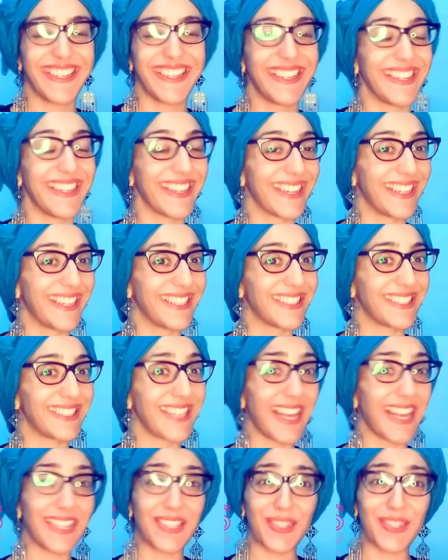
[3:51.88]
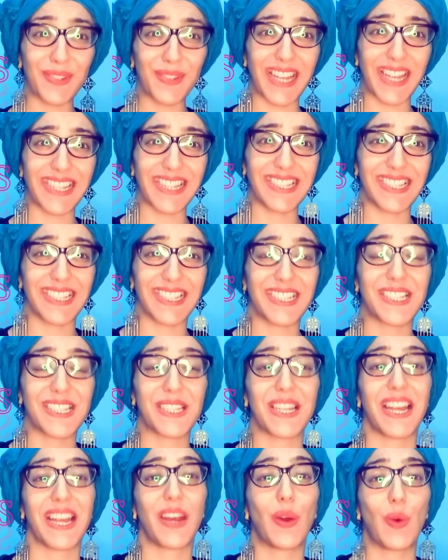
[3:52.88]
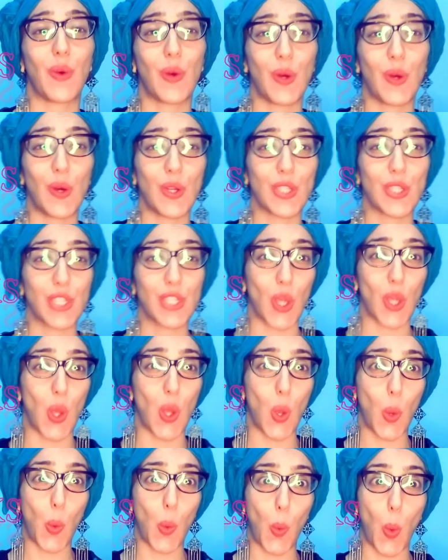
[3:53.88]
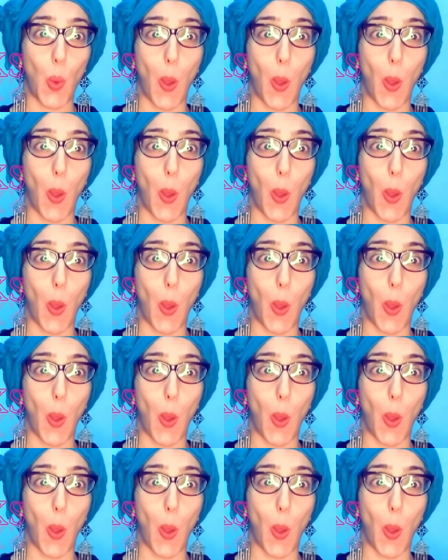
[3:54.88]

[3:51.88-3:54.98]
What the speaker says: is, yes, you guessed it, audiobooks.